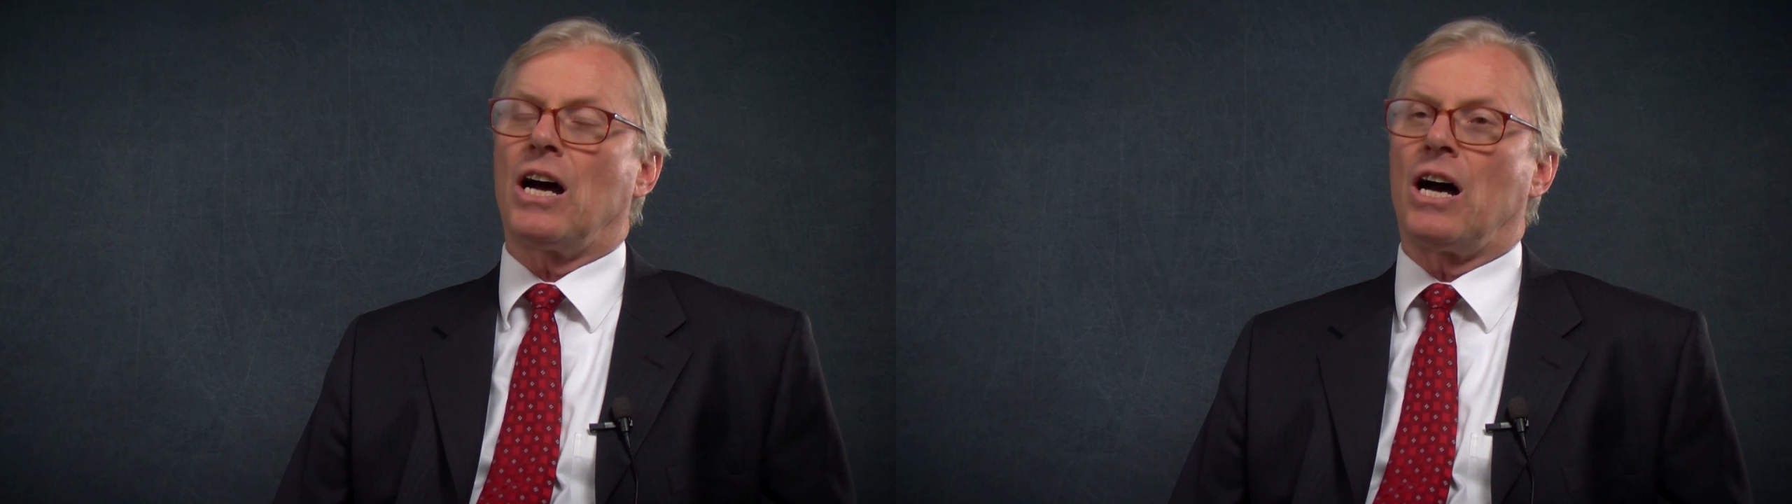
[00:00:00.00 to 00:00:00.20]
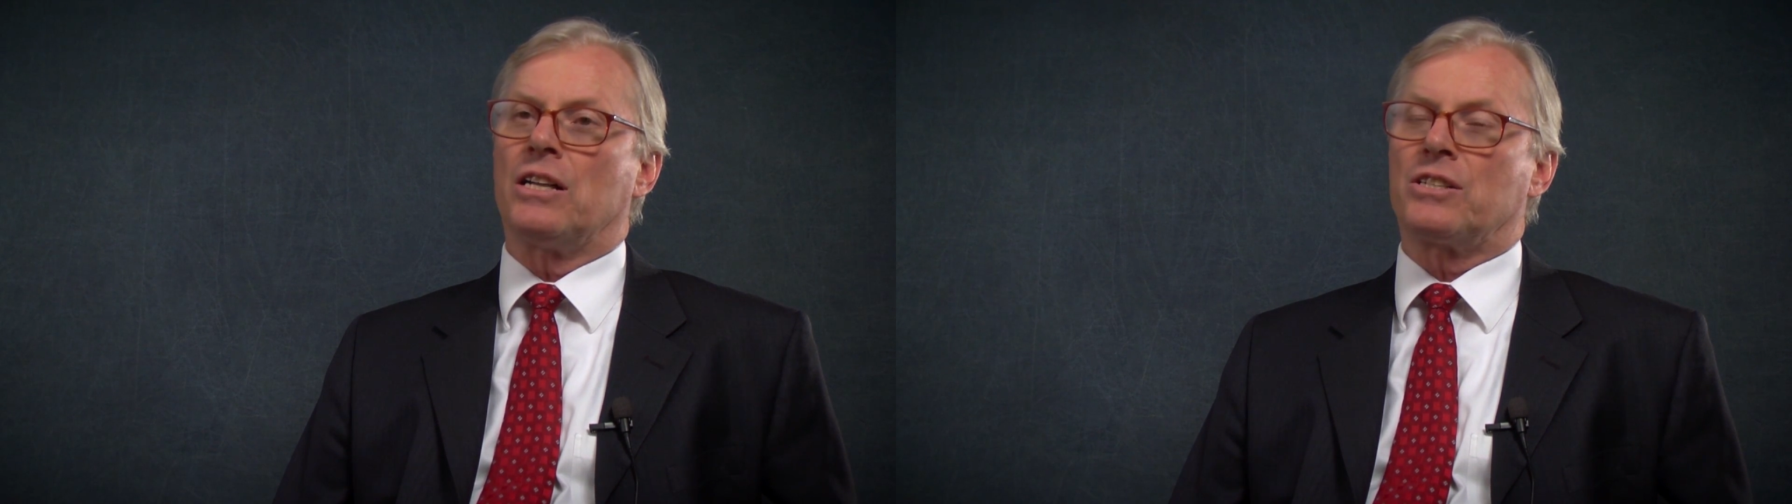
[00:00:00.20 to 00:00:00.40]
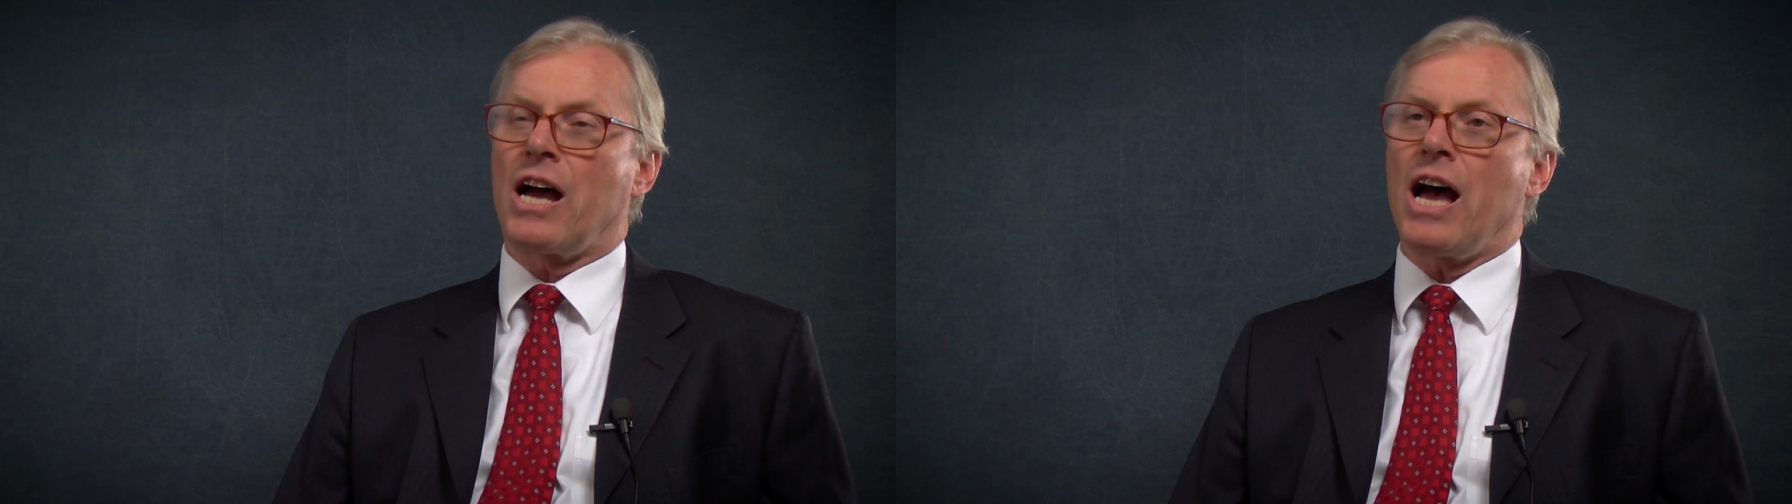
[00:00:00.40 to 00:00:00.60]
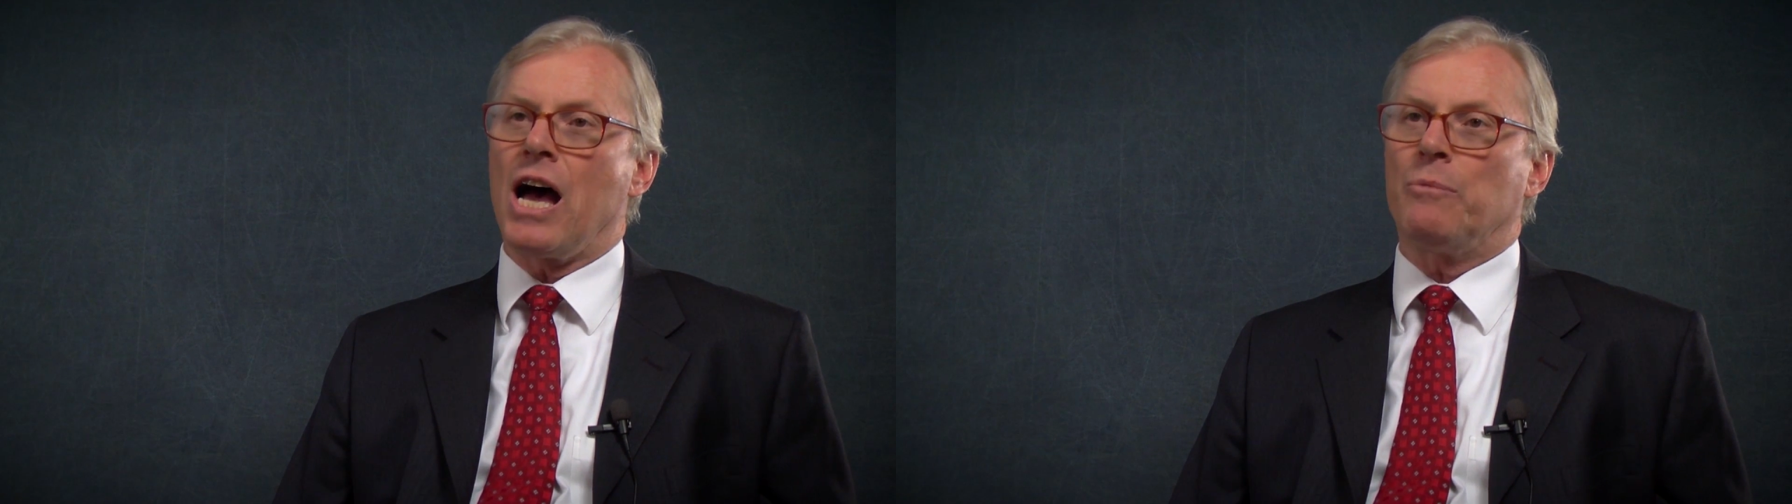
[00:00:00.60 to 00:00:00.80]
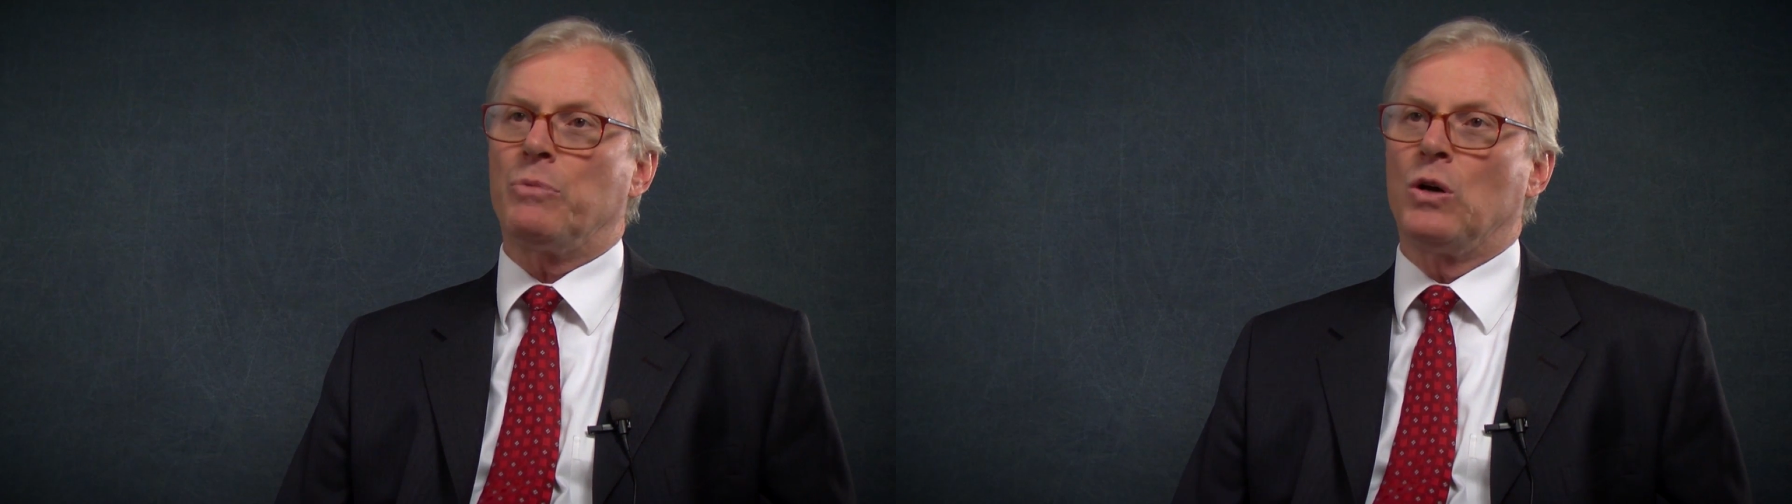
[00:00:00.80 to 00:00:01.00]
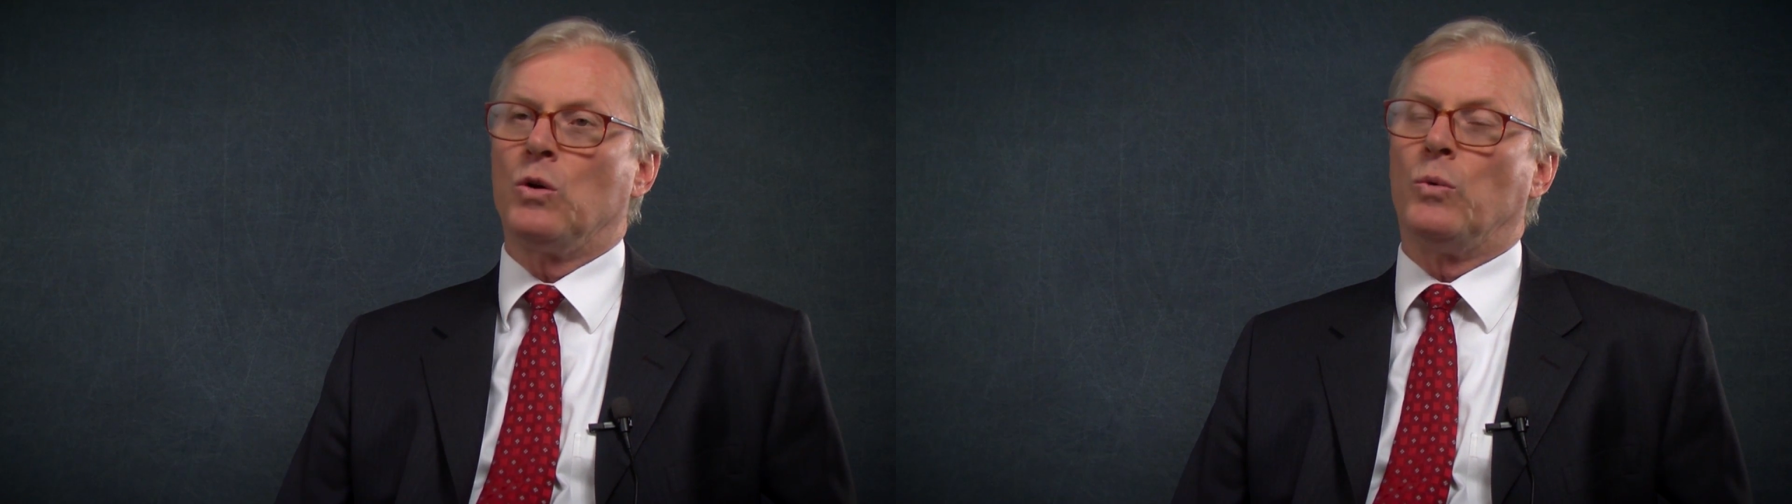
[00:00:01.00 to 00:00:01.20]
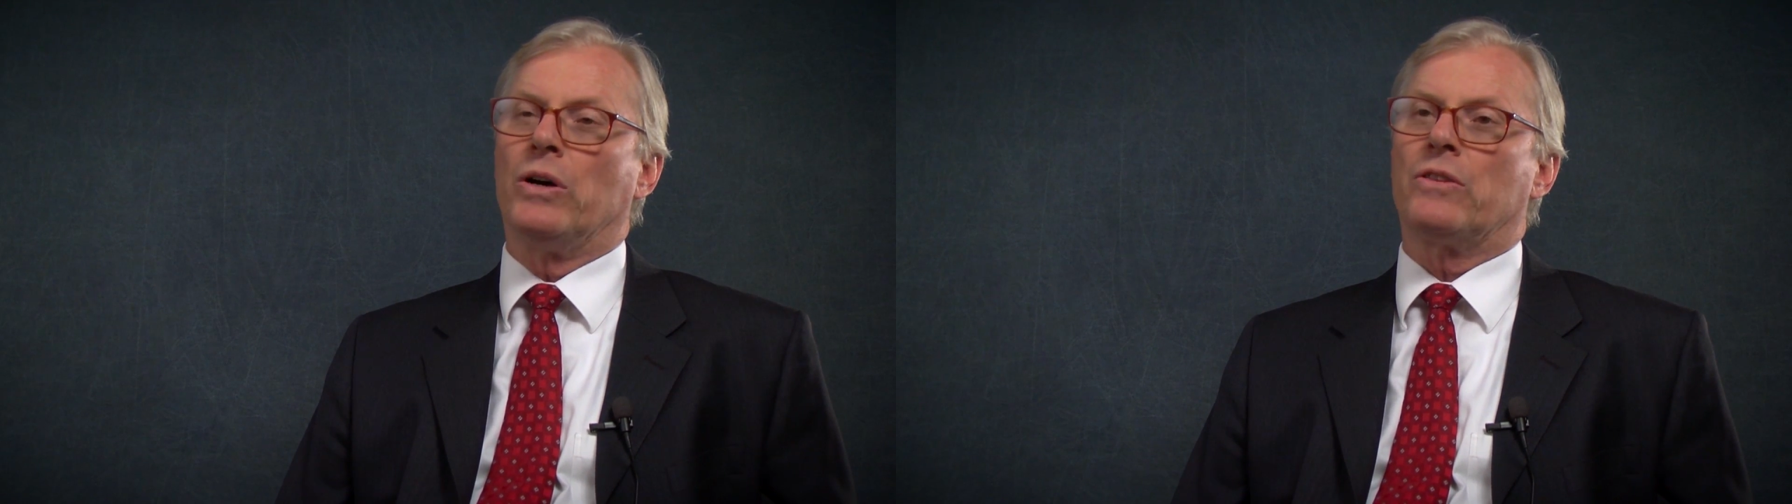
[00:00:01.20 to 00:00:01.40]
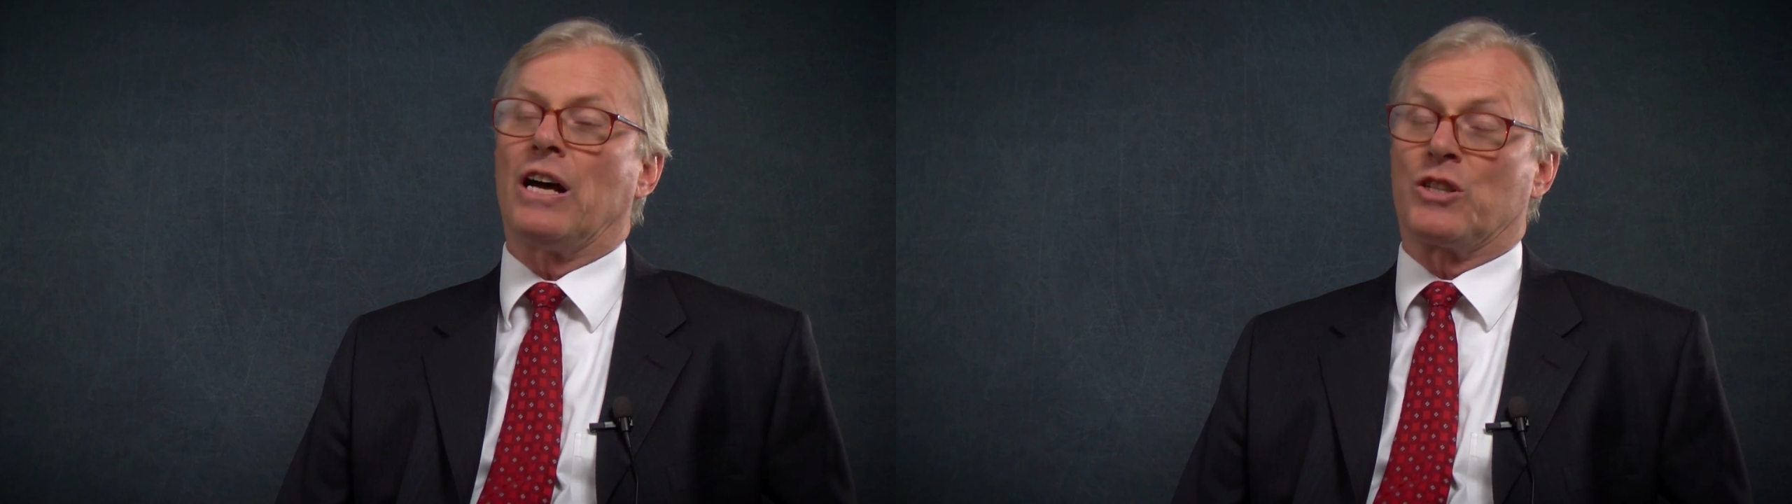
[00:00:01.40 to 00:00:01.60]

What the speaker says: on top with